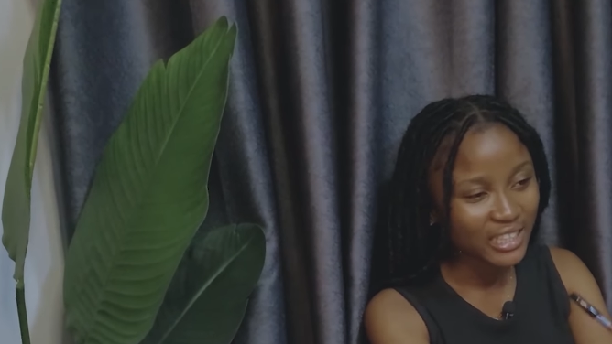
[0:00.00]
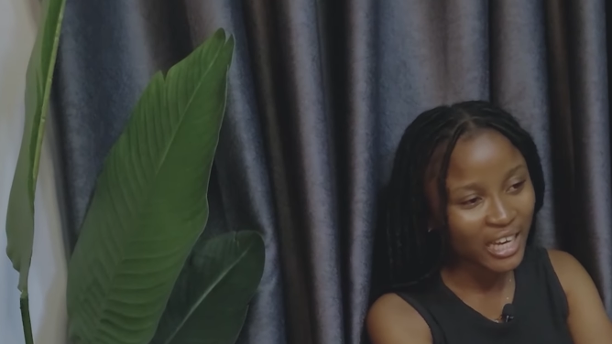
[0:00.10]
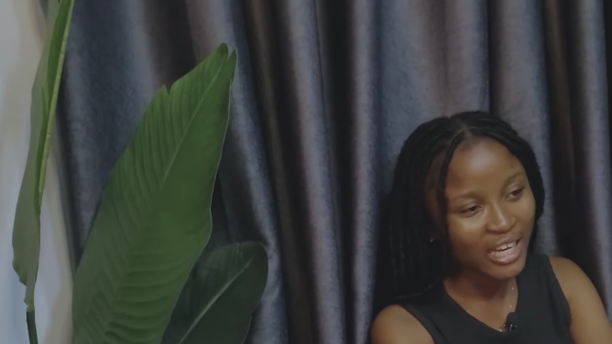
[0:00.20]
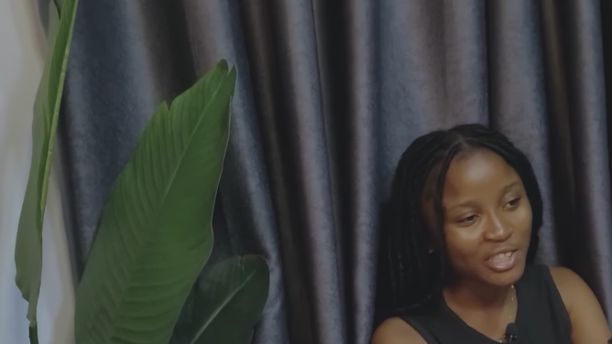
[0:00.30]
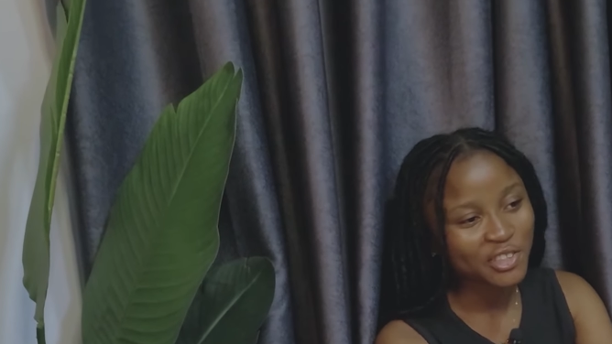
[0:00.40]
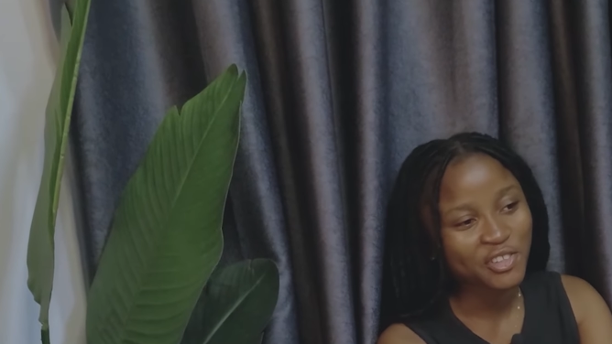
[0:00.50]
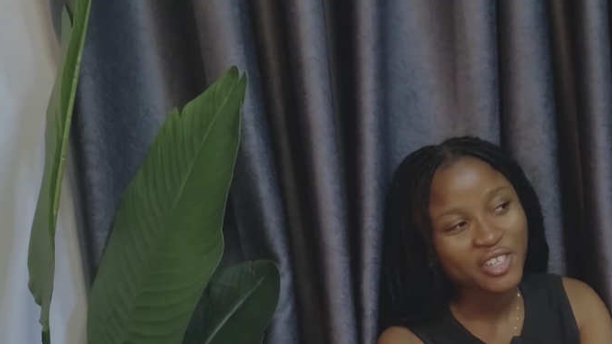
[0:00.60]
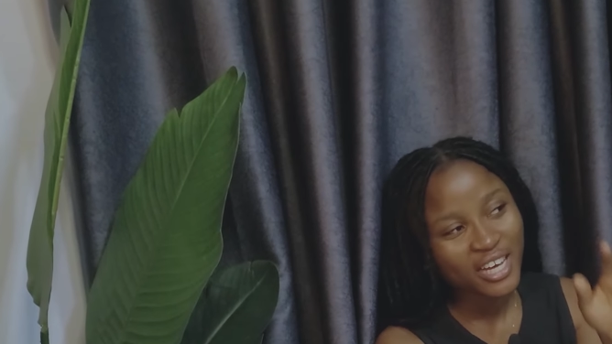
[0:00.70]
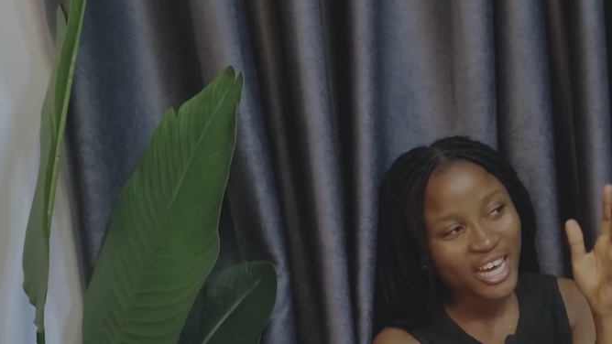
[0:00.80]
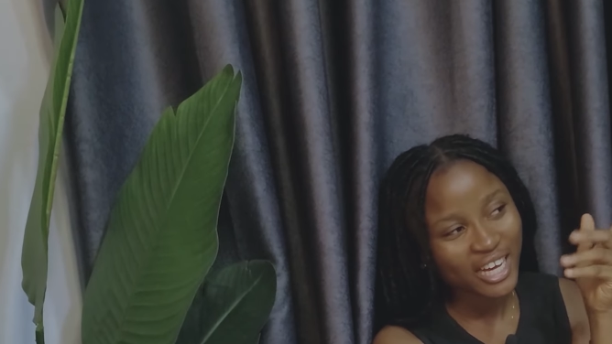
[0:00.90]
yeah, so
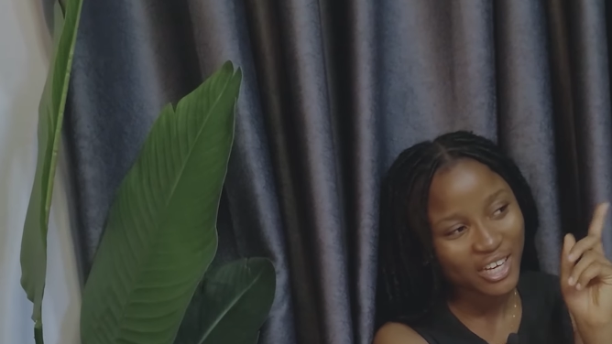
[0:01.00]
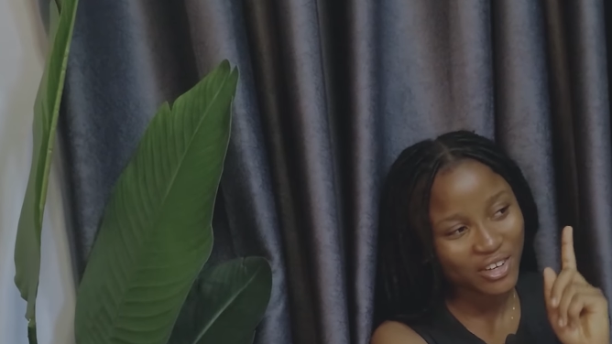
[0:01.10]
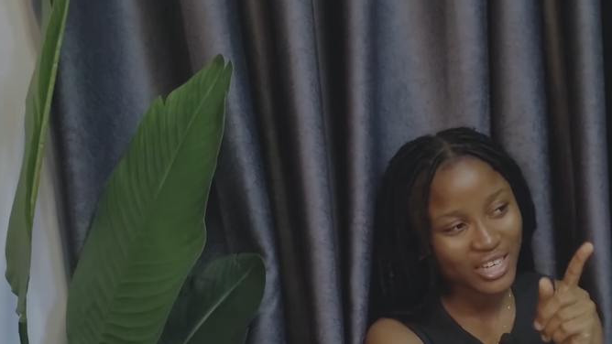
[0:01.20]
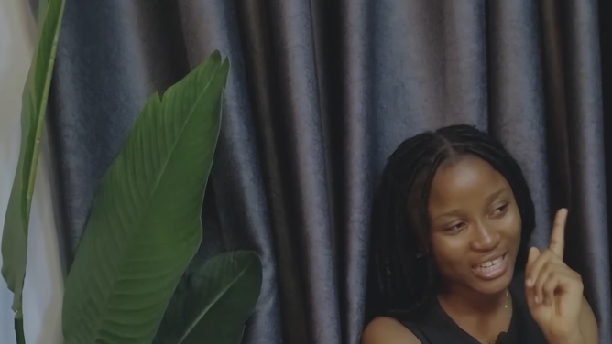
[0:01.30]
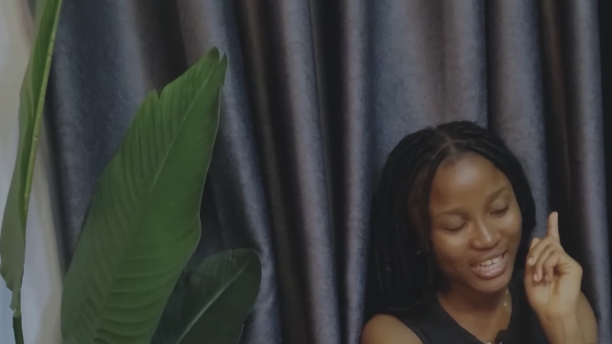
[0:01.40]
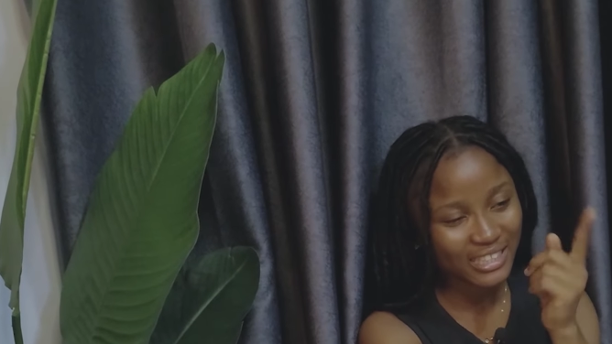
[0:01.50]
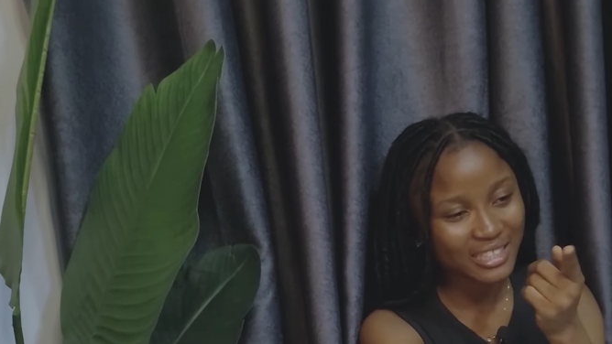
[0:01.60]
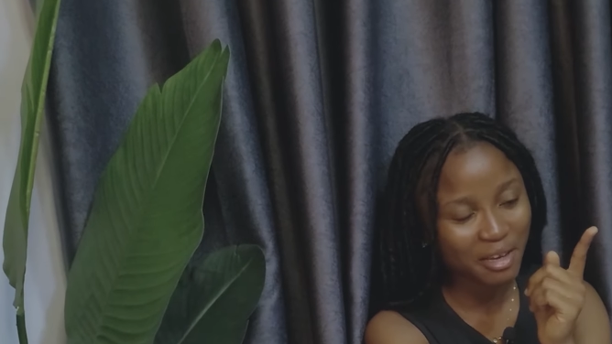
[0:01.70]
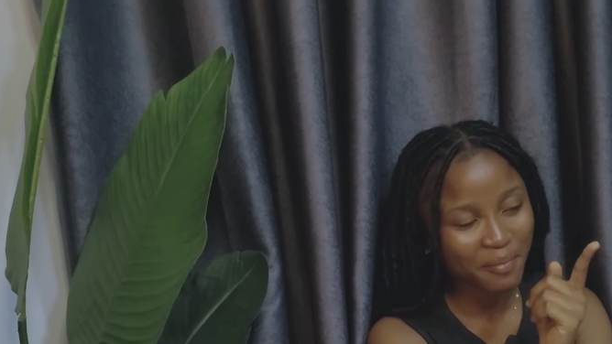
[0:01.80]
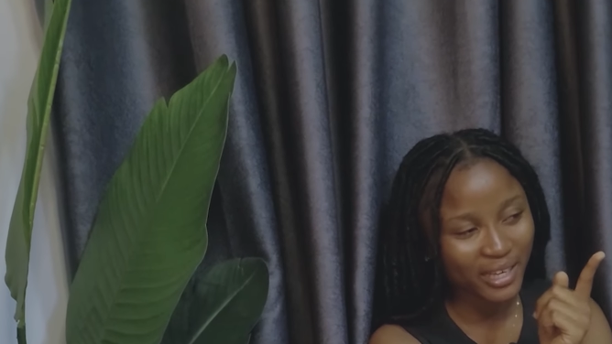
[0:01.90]
like getting
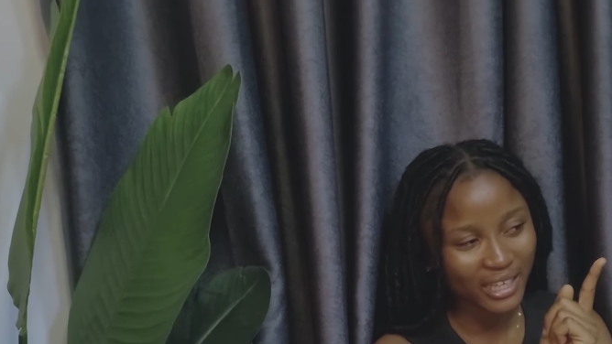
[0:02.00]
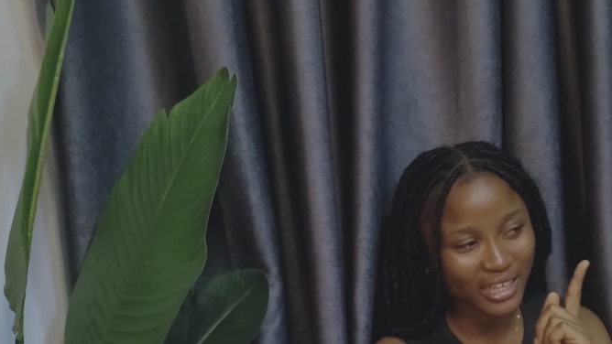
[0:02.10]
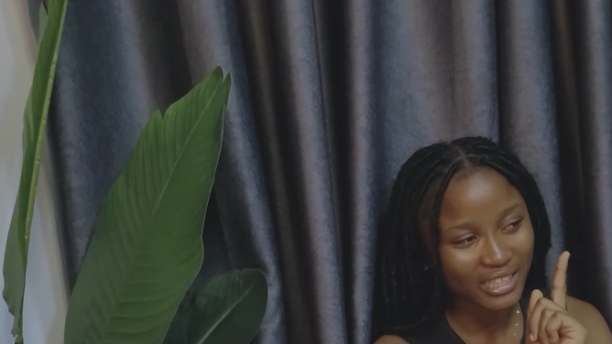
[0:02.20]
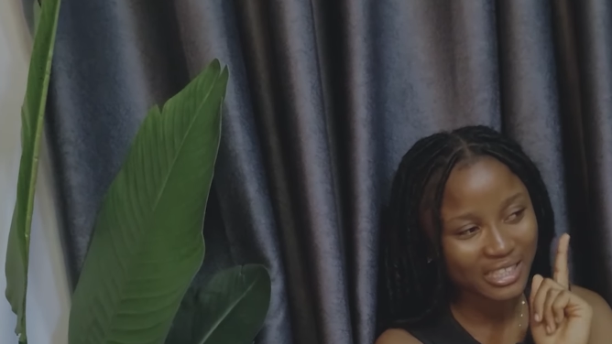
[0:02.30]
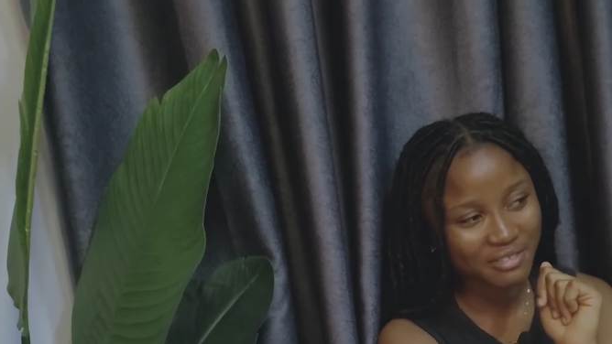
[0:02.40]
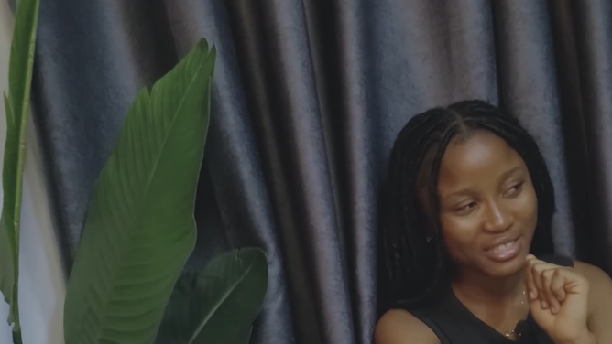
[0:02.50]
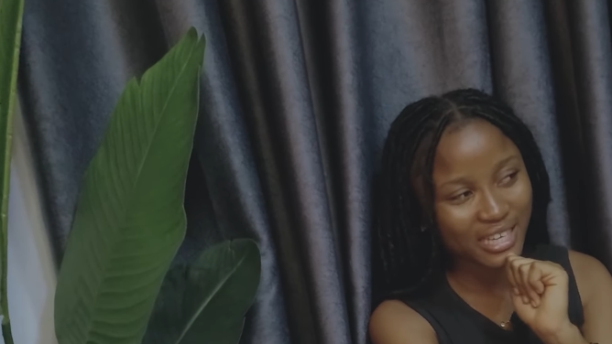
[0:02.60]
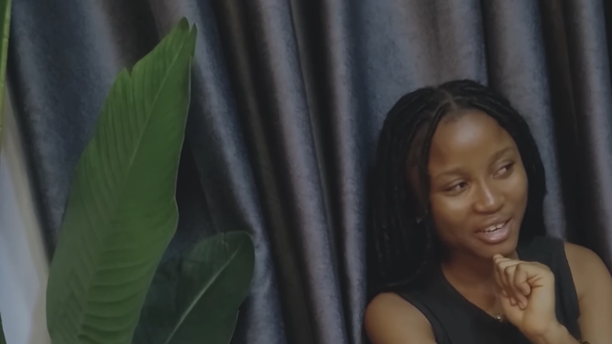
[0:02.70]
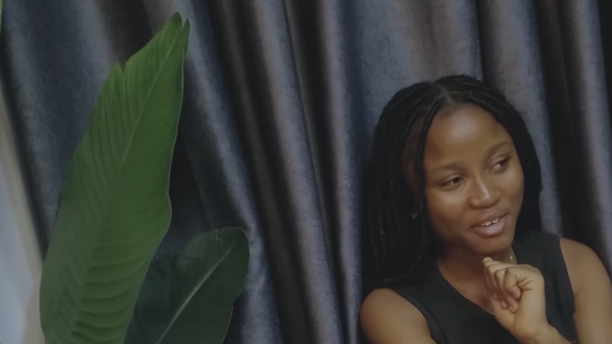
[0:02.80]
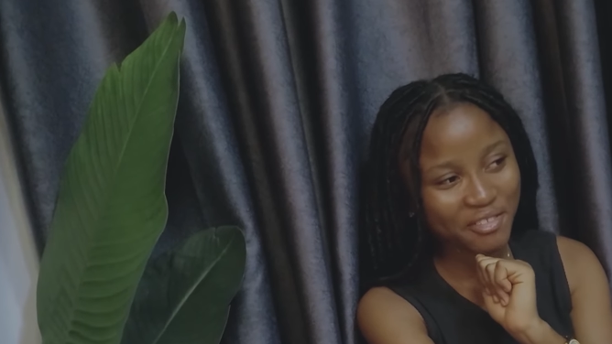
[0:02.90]
that package, it was
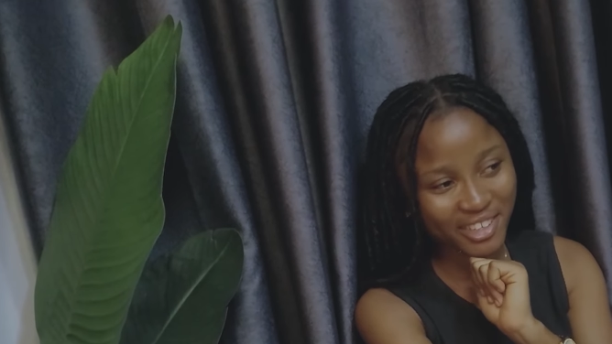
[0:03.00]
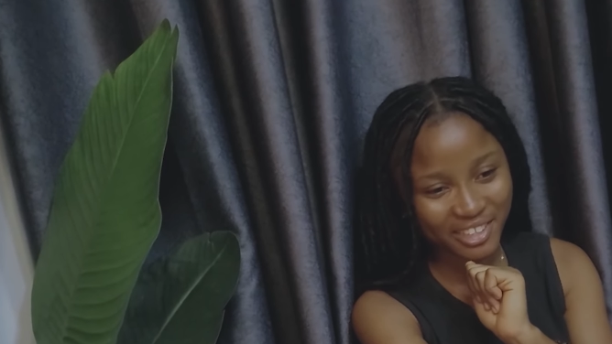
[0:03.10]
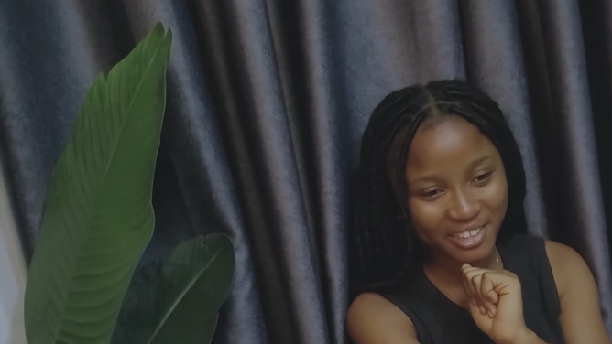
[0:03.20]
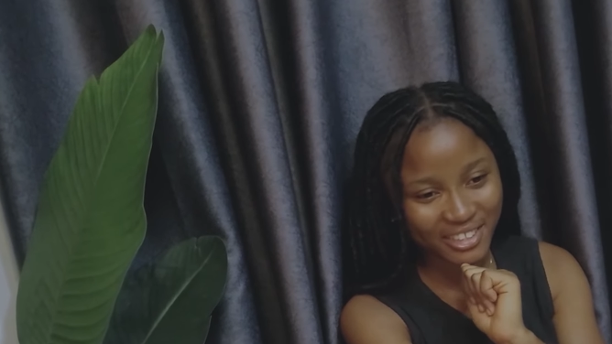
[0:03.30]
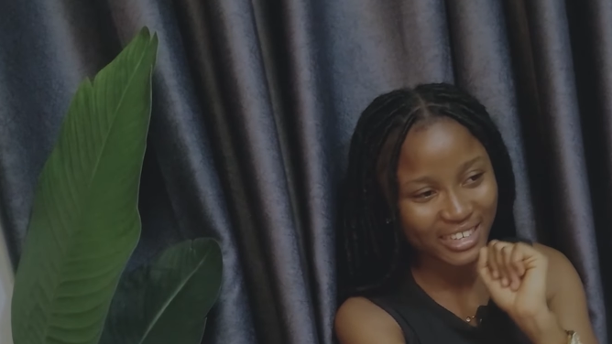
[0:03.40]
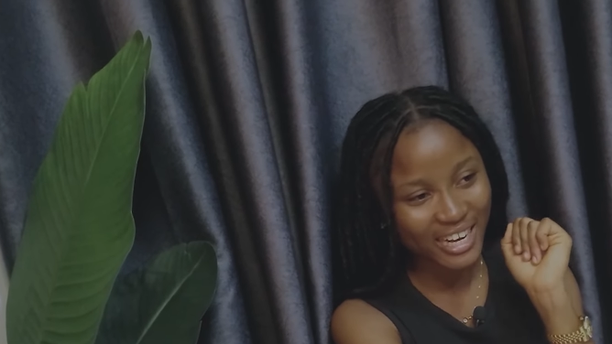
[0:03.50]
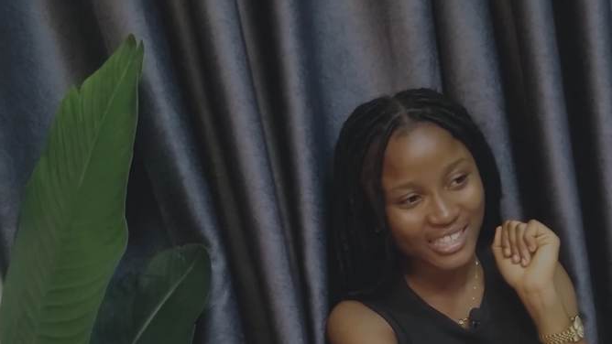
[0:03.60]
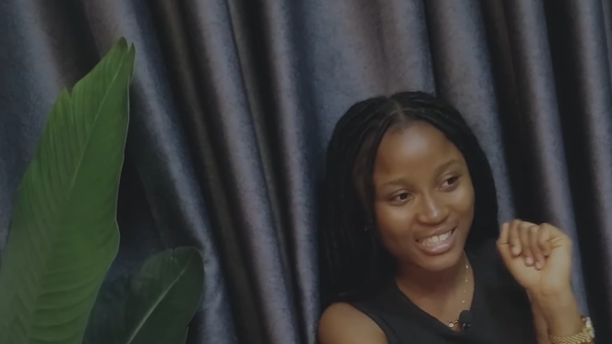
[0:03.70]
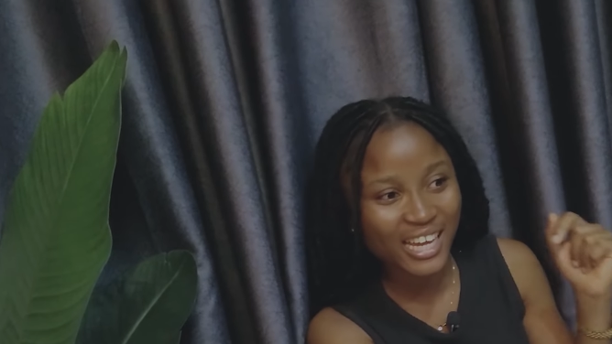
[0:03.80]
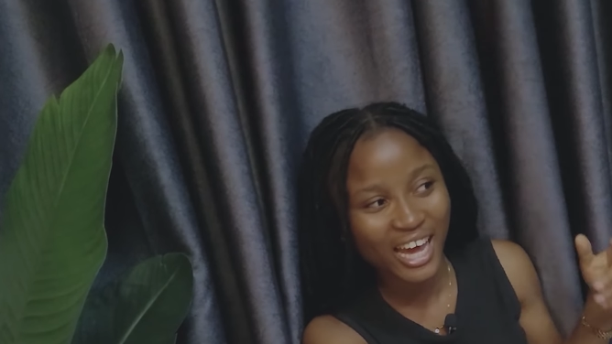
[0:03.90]
like, oh my god, I
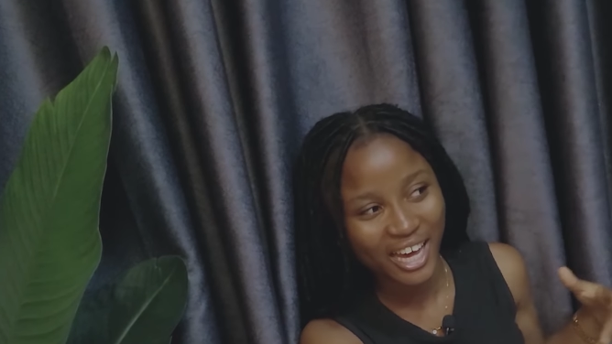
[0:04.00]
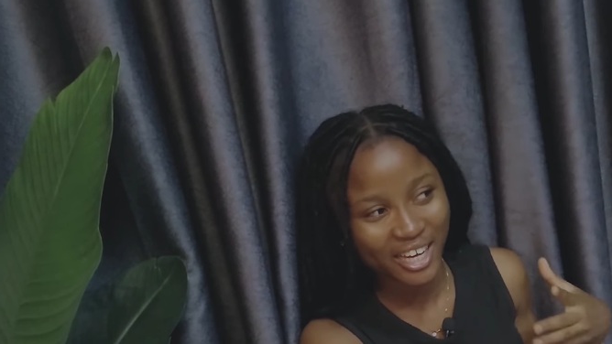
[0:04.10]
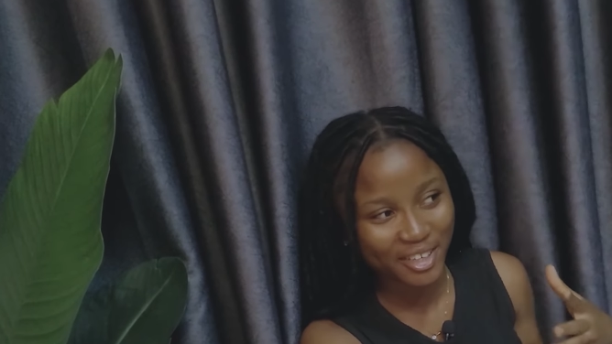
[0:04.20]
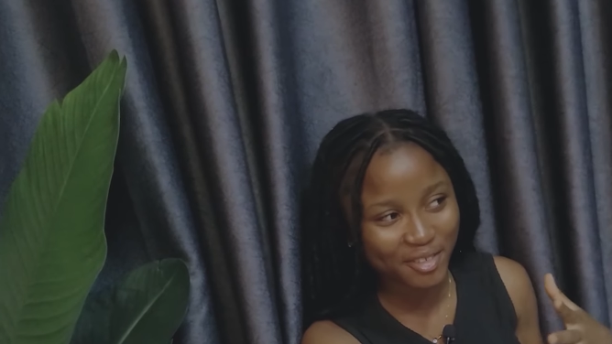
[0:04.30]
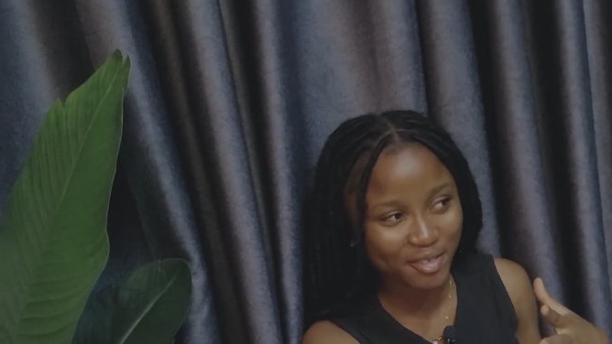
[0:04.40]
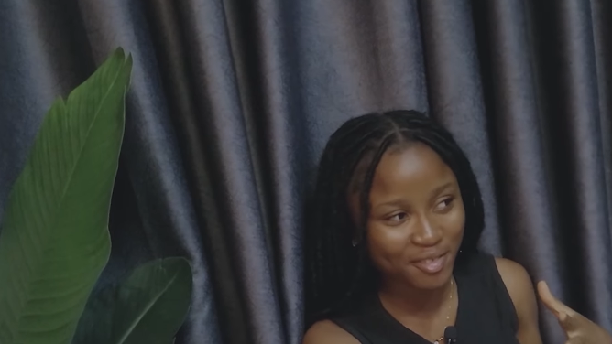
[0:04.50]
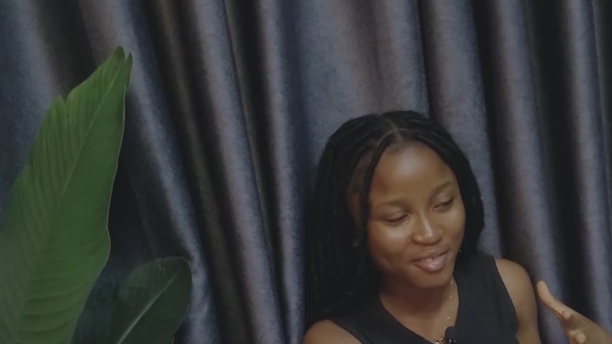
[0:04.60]
actually have